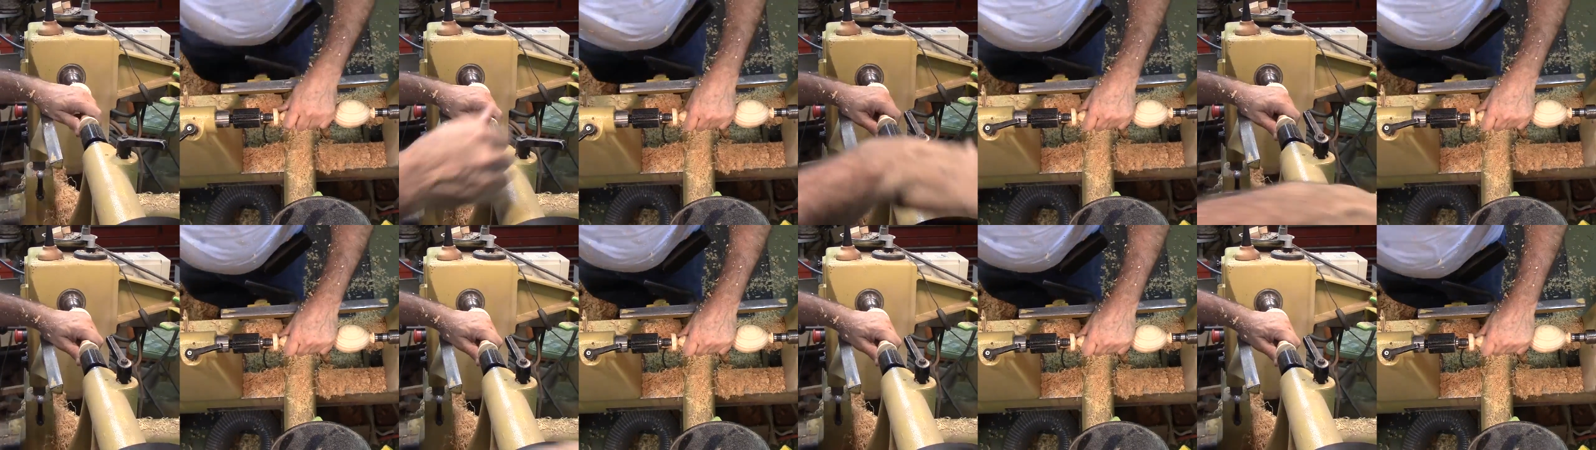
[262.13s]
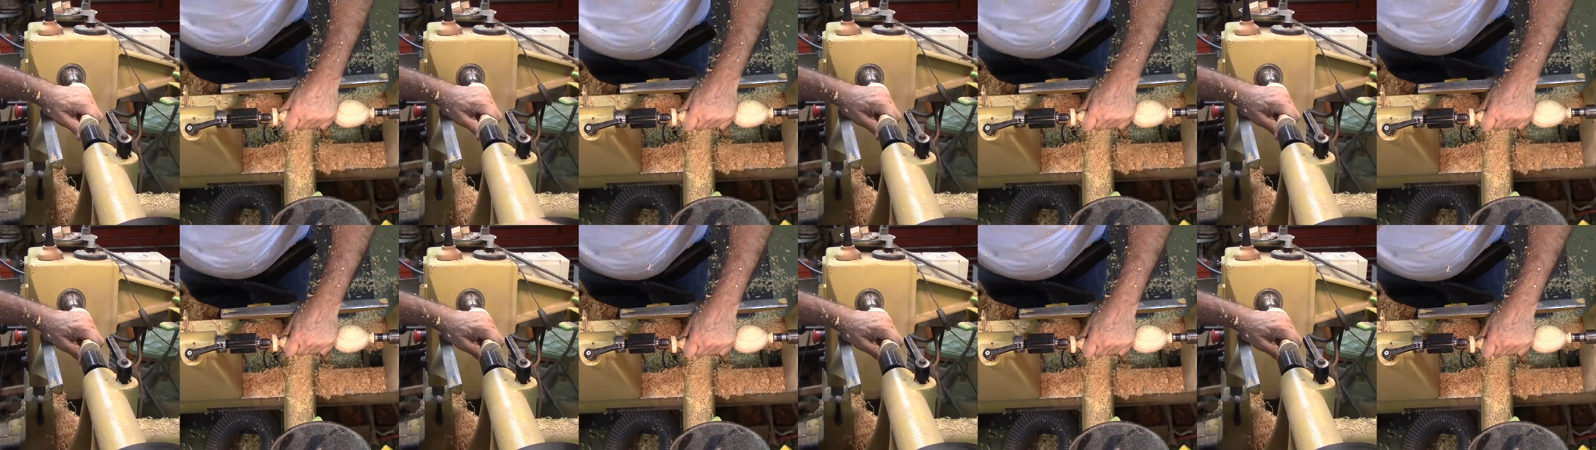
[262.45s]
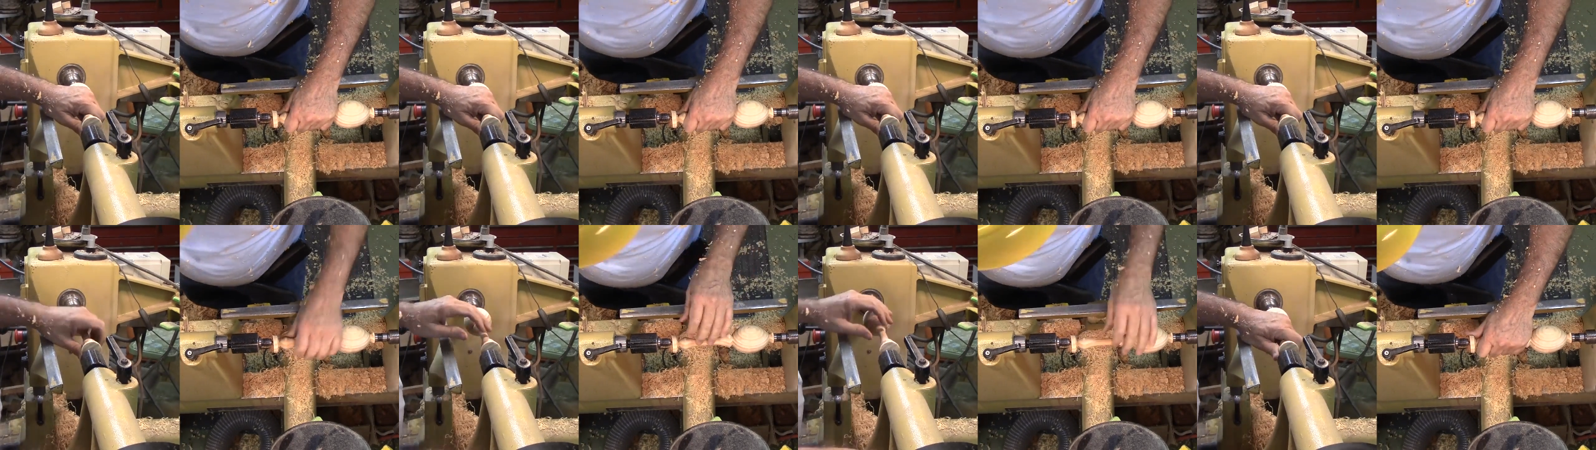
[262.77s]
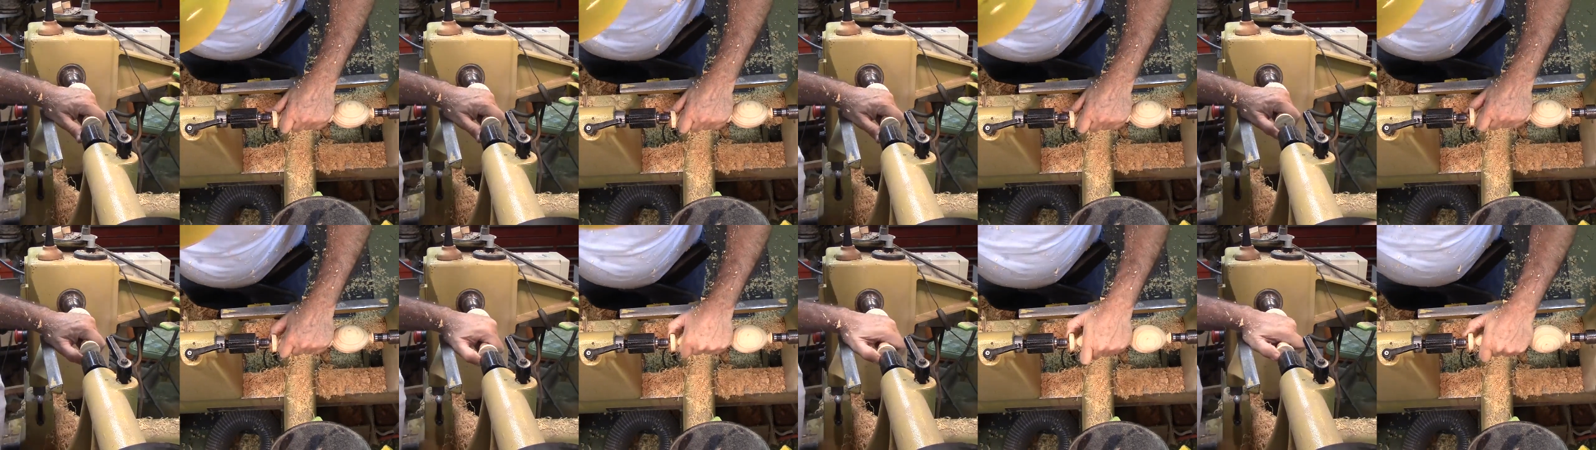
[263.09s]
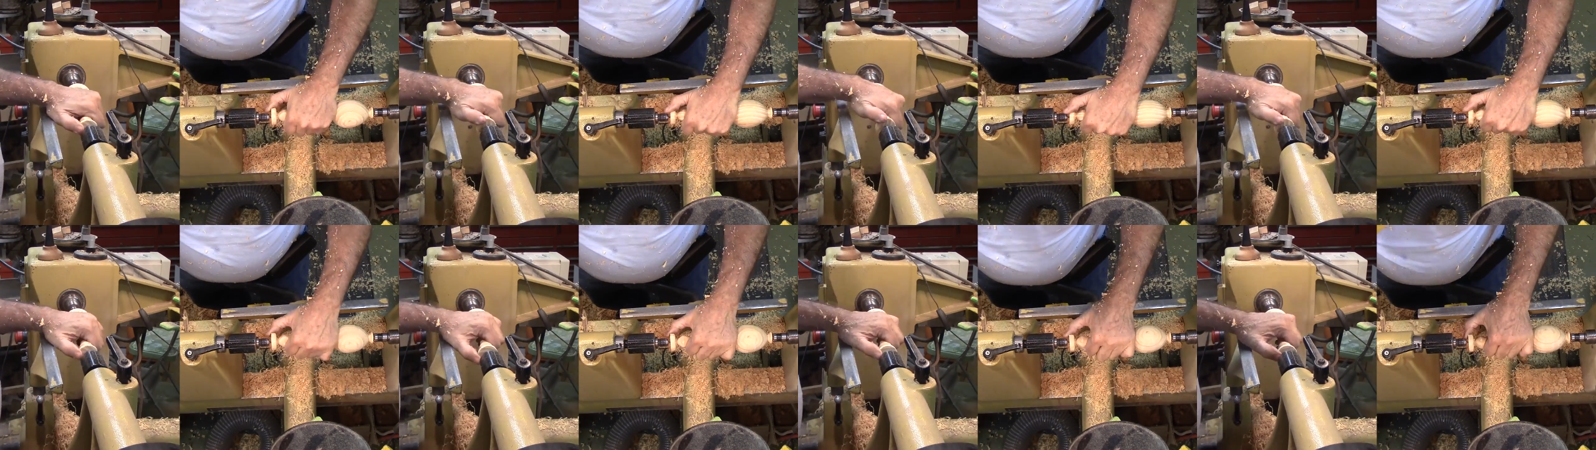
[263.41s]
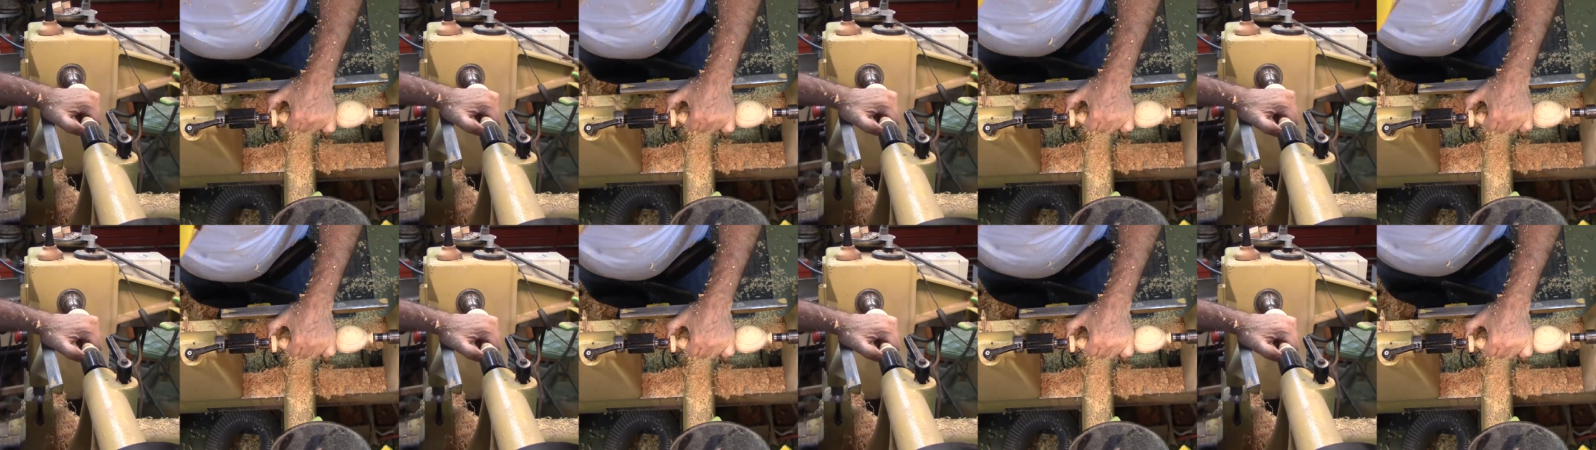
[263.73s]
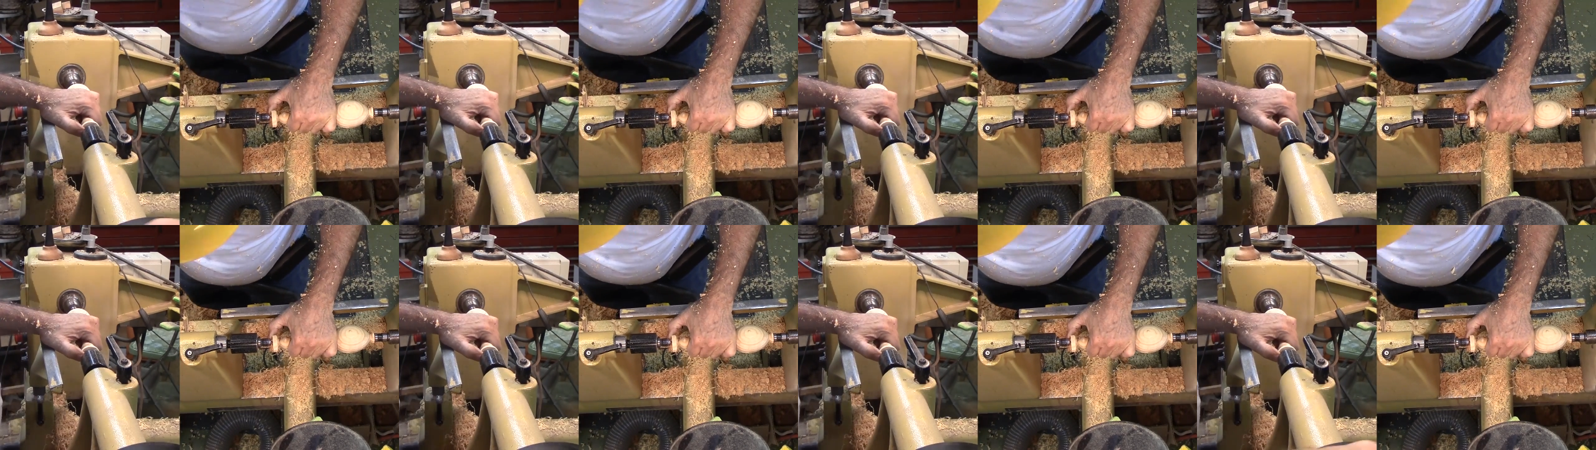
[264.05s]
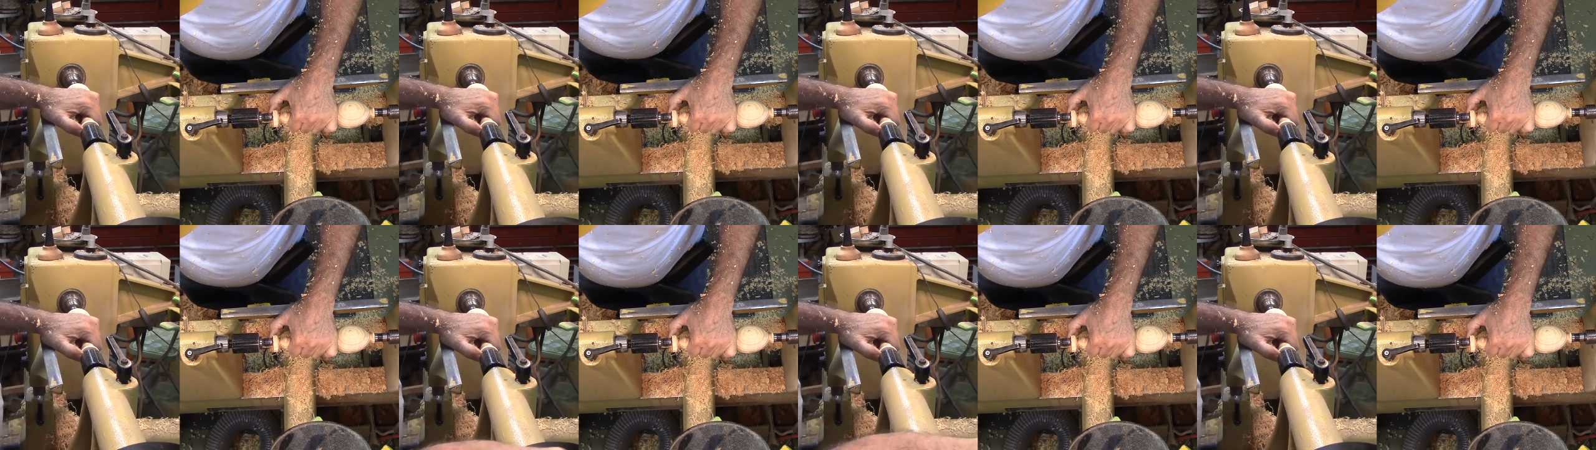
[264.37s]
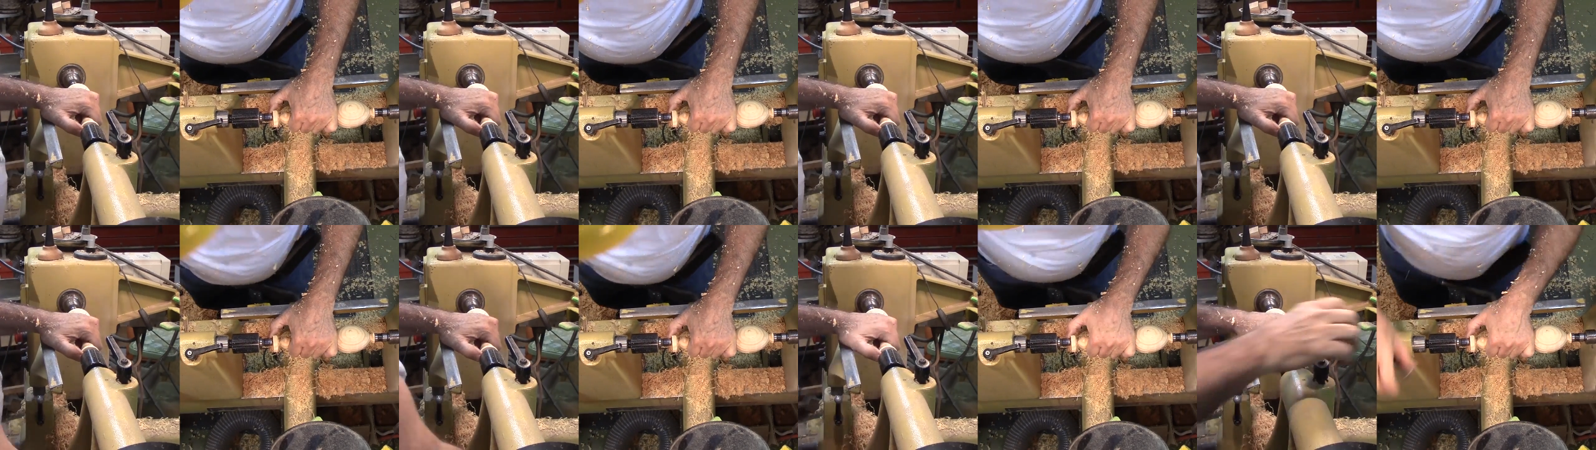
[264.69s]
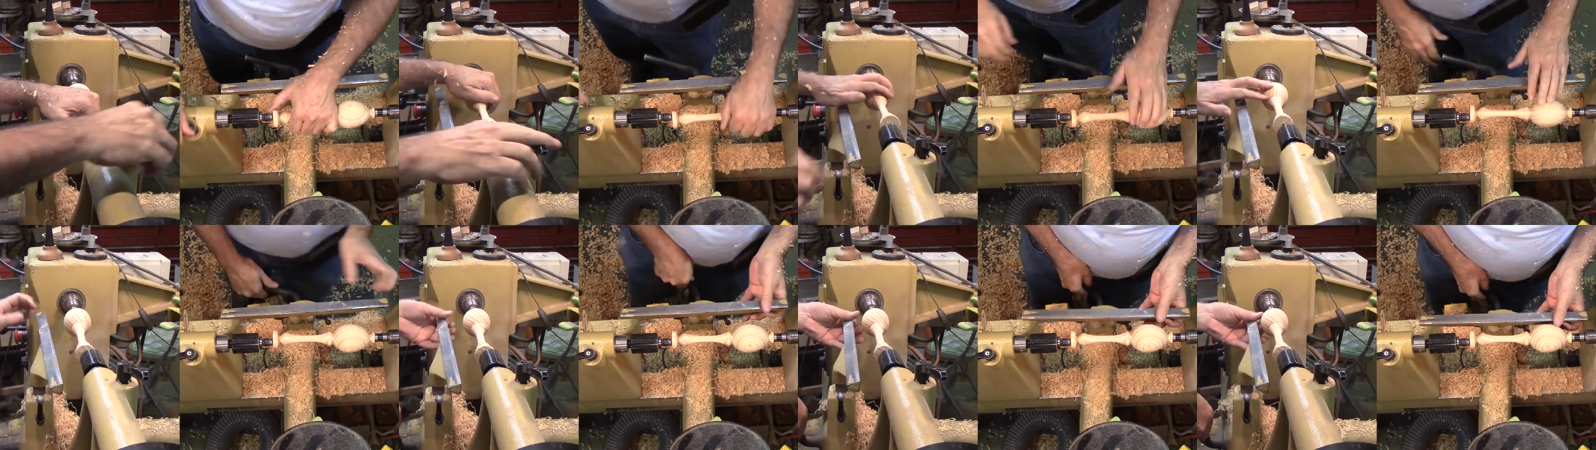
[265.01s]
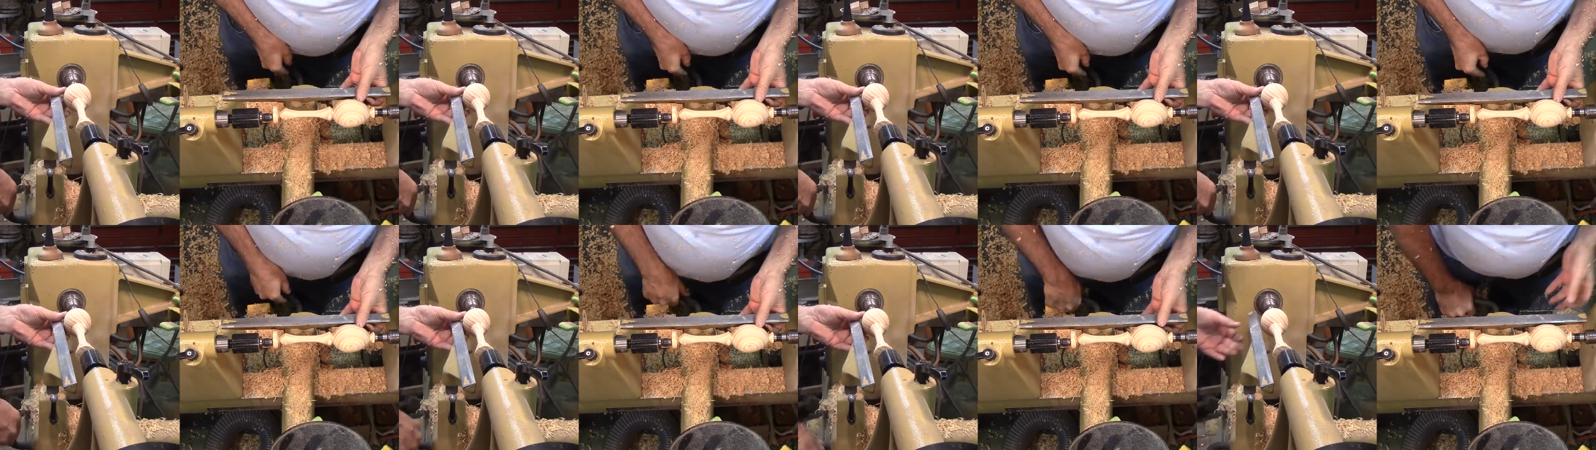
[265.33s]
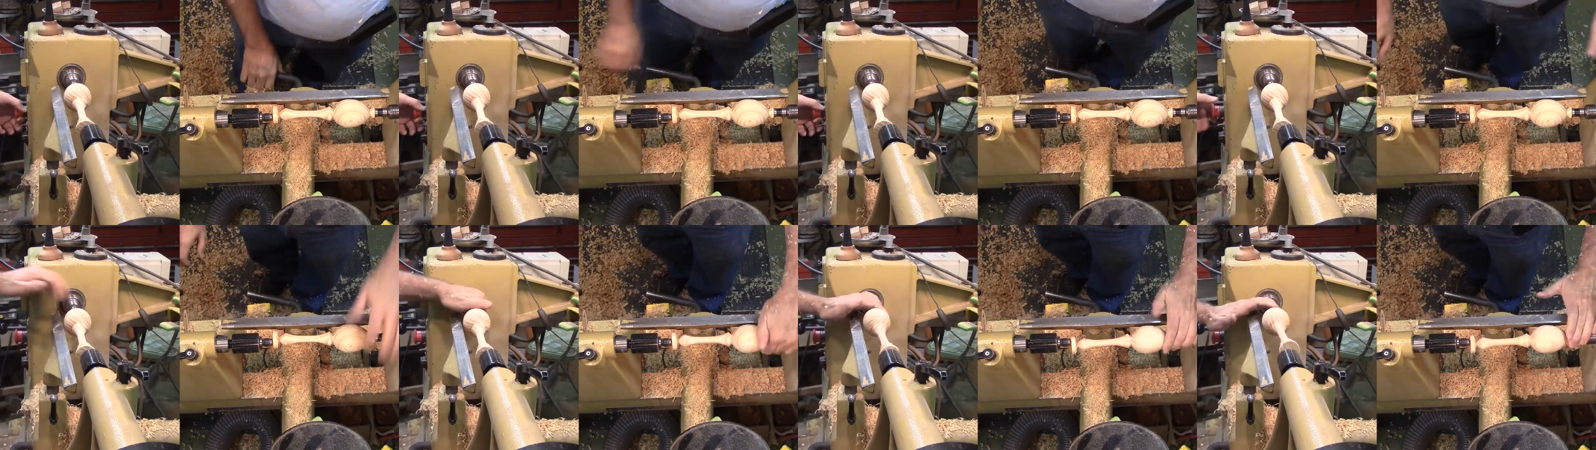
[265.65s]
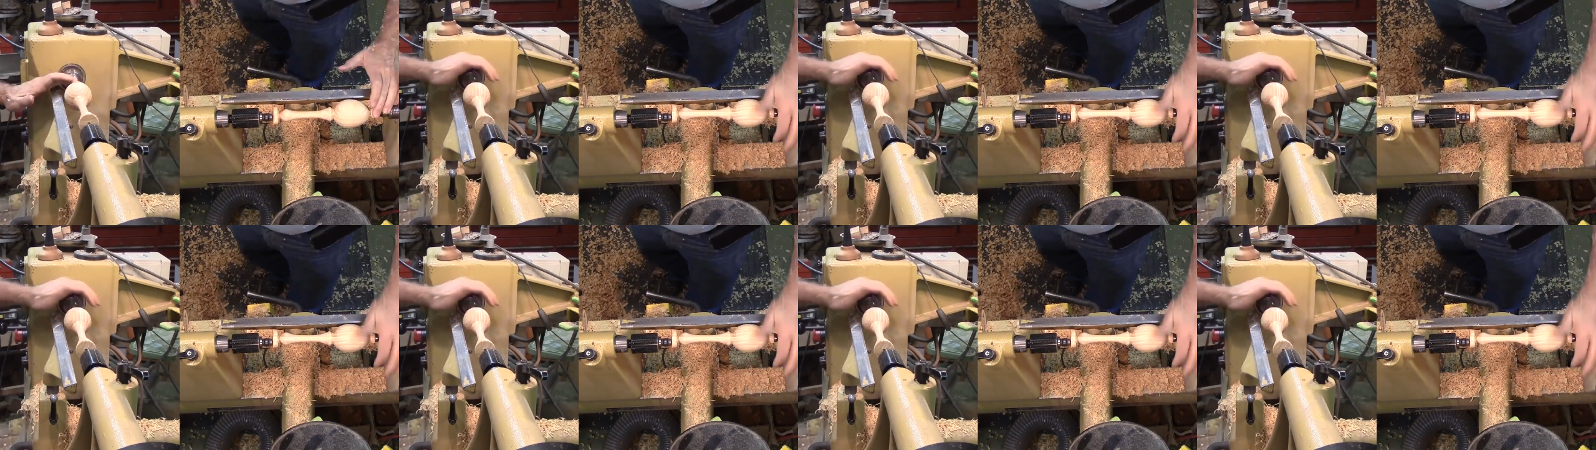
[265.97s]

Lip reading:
(no speaker visible)